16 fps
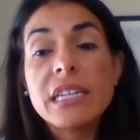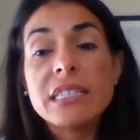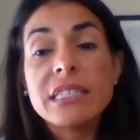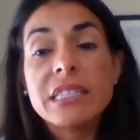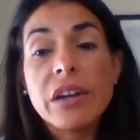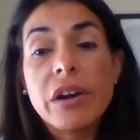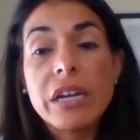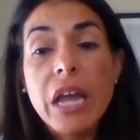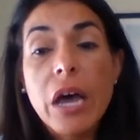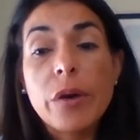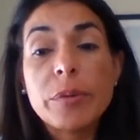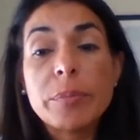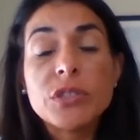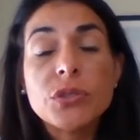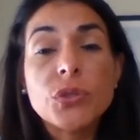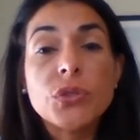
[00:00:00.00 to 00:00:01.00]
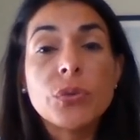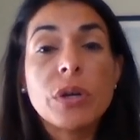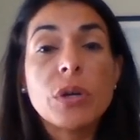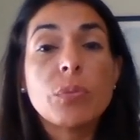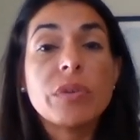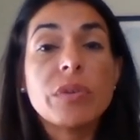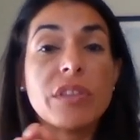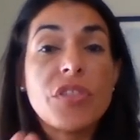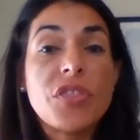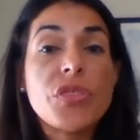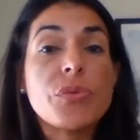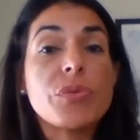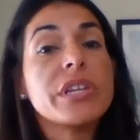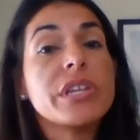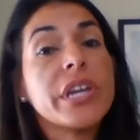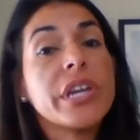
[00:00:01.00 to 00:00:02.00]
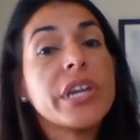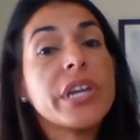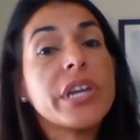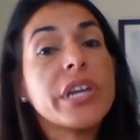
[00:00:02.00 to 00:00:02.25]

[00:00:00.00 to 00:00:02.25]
is they're allowing me to do it within 3